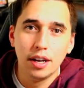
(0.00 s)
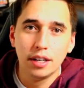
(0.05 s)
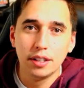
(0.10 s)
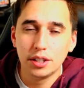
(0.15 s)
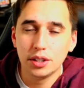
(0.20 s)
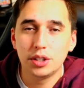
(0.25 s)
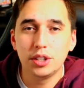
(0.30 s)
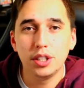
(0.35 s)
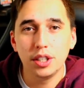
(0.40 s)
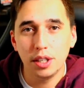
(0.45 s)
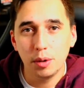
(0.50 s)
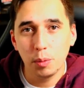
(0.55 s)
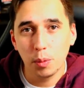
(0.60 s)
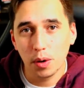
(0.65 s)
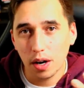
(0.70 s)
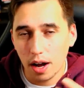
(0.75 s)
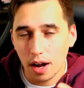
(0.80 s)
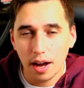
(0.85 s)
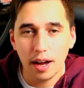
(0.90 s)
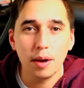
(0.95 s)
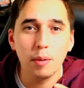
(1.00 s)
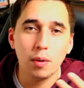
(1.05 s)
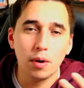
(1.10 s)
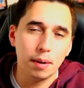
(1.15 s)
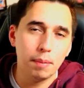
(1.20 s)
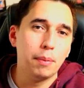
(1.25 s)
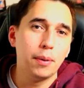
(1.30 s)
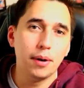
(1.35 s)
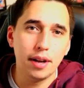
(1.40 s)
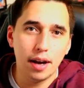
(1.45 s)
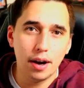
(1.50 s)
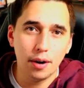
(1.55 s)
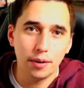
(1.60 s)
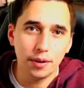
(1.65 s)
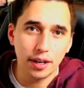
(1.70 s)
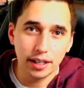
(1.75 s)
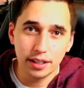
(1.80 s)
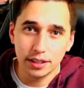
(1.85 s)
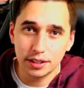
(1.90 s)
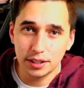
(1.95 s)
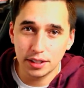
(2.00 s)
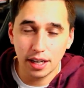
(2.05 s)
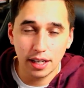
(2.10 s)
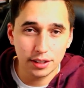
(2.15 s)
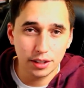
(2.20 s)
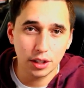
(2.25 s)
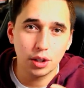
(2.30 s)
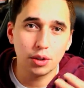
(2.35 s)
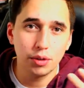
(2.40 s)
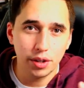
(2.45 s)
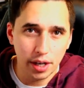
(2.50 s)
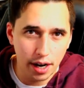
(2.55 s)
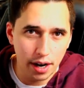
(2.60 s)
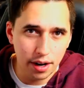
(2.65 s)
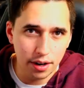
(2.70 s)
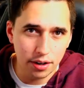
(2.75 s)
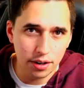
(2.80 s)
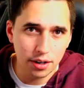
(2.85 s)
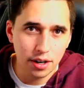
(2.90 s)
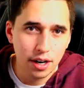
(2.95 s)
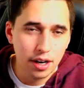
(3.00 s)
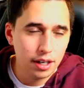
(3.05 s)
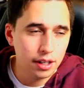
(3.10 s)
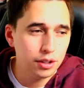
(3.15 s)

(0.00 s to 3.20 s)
to see what I want to put out as a creator.